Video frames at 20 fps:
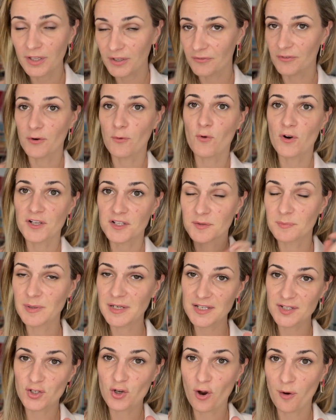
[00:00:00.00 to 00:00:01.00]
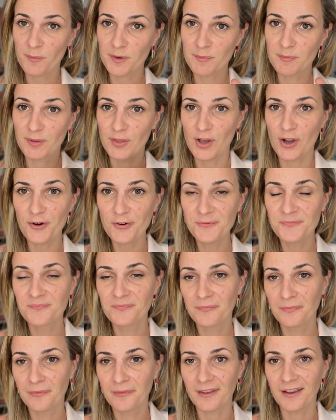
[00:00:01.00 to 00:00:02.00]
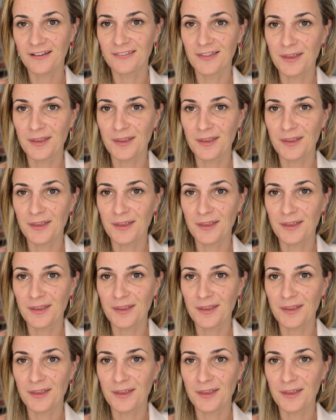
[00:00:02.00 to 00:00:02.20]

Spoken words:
If it was, please comment below and